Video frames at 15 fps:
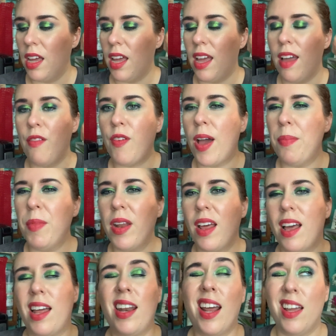If I'm
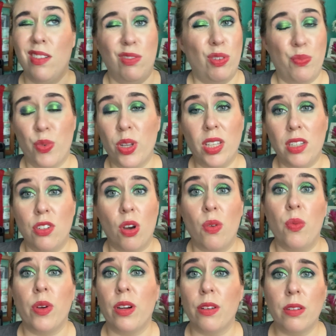and I really don't
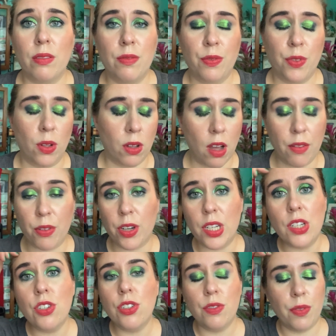wear full
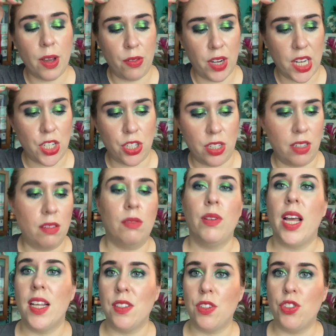coverage foundation
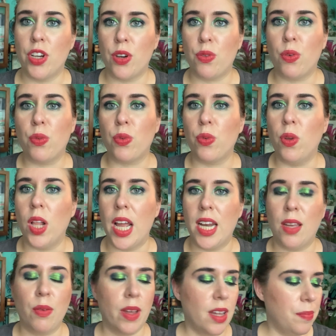as a general rule
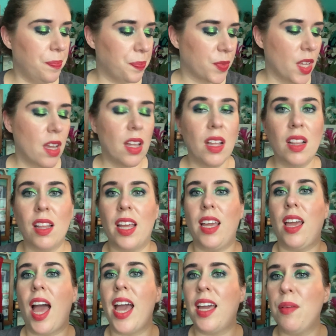anyway.
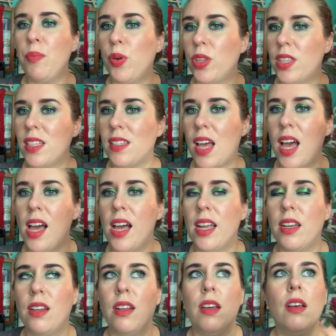Like I can put this
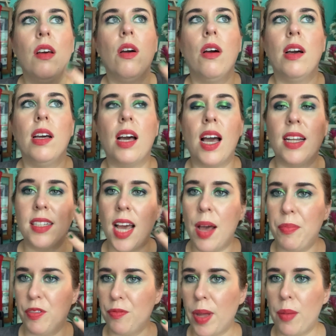on
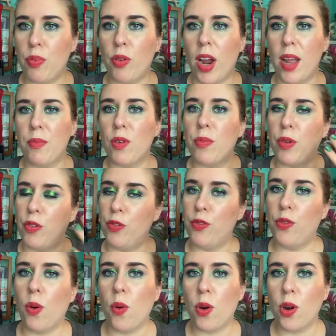top of my primer
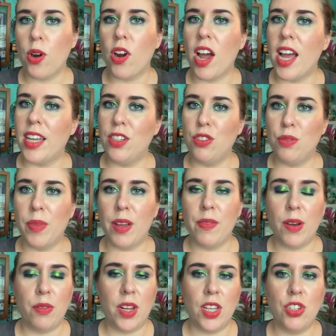before I do my
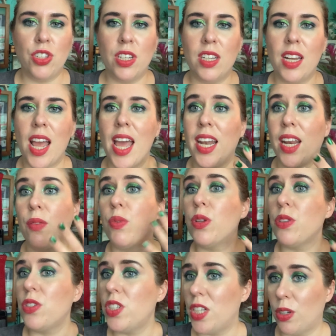foundation and it will
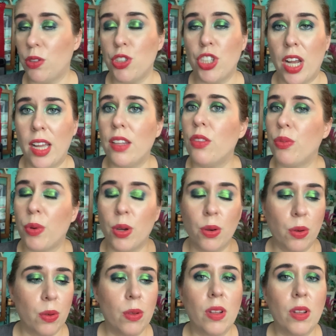still shine through.